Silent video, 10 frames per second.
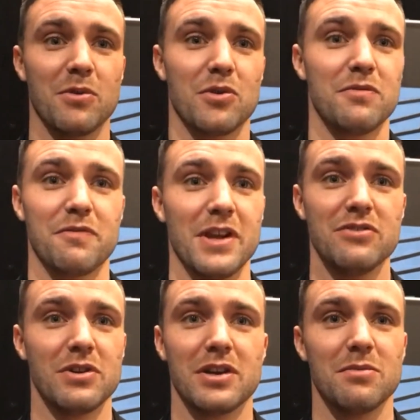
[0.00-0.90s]
We're good
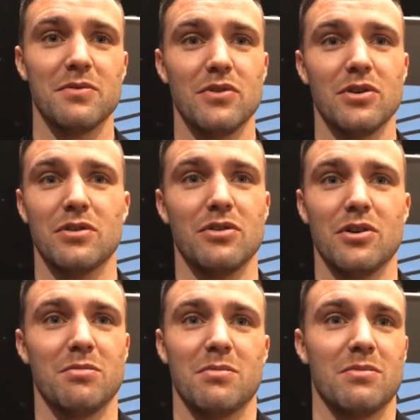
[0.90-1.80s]
friends, Ricky. We've not
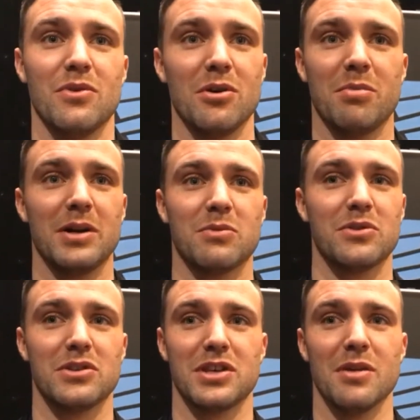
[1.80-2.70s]
a bad
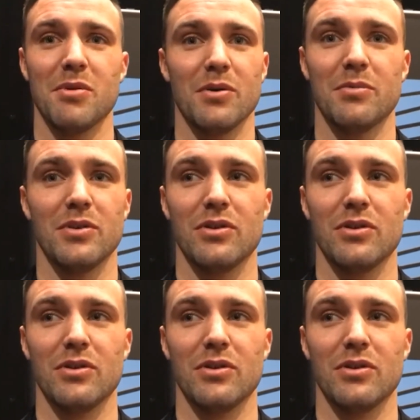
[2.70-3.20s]
word to say about him.